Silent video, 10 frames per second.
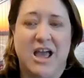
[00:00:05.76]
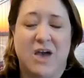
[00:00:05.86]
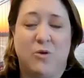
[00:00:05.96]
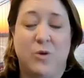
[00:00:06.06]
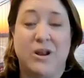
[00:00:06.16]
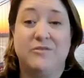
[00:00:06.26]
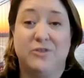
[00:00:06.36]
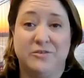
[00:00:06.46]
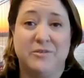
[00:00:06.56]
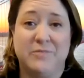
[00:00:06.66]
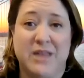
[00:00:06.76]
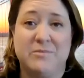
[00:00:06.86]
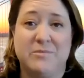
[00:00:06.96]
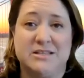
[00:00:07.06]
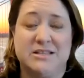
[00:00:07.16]
What I've heard from
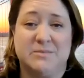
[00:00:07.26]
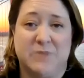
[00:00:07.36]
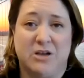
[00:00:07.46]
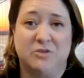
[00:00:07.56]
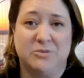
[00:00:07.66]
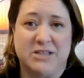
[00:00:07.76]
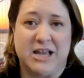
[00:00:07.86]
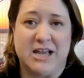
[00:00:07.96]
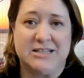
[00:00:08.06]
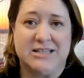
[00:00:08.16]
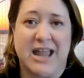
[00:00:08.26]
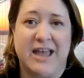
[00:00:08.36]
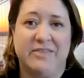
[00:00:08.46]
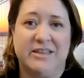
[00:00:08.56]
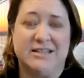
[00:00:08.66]
them is the small group size
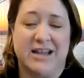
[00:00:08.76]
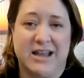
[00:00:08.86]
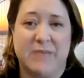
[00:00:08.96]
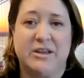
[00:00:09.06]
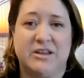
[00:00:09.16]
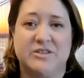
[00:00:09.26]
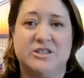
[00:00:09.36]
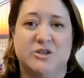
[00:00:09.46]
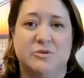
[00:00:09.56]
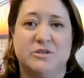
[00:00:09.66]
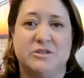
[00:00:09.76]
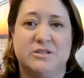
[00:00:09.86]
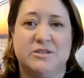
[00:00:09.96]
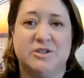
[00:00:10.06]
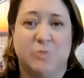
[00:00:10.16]
and the dynamic of the
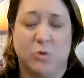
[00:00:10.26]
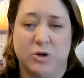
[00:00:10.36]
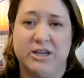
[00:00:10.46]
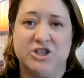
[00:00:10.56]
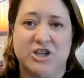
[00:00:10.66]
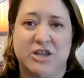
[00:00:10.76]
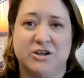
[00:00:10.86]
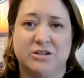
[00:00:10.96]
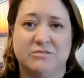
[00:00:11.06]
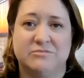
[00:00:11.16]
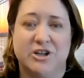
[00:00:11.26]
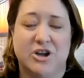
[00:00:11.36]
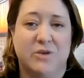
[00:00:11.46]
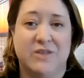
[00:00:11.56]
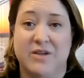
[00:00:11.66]
students supporting each other. You
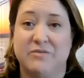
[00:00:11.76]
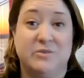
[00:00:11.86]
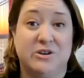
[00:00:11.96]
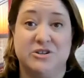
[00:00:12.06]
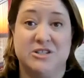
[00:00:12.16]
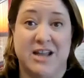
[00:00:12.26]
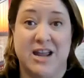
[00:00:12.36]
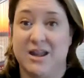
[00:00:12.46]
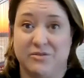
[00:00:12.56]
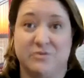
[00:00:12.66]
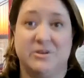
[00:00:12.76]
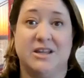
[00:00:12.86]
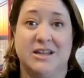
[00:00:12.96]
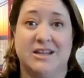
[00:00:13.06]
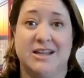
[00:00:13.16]
know, if everyone earns an A, everyone
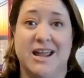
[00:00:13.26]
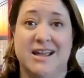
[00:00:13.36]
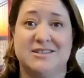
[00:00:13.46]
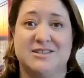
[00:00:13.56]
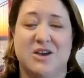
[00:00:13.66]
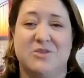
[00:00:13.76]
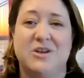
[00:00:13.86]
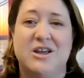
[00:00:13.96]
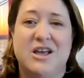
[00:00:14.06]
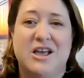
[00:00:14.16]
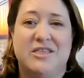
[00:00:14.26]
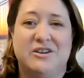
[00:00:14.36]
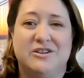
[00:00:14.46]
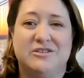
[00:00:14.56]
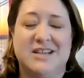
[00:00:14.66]
can get an A. So
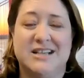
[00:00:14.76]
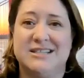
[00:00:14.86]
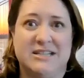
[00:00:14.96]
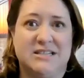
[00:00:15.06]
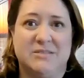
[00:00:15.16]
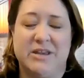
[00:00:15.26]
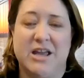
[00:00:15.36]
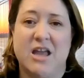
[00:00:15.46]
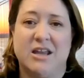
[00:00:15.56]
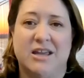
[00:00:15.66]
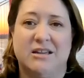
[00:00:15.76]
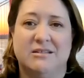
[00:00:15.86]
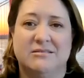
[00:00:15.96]
there doesn't need to be any